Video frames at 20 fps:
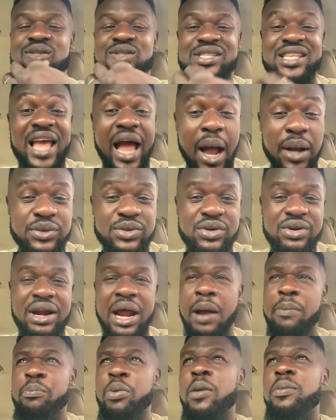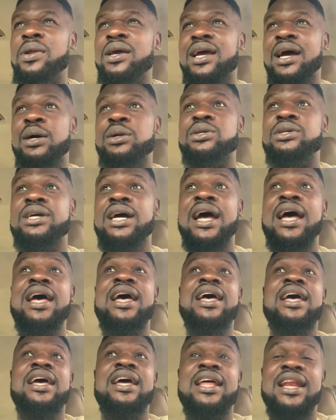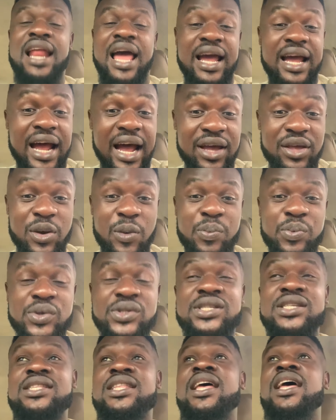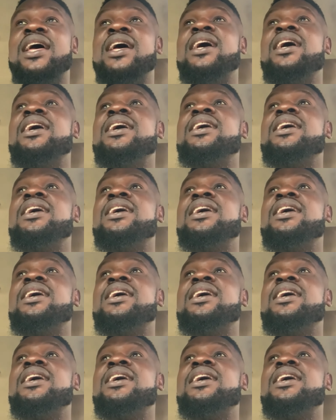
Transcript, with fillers: The outcry, public outcry, like you put it there,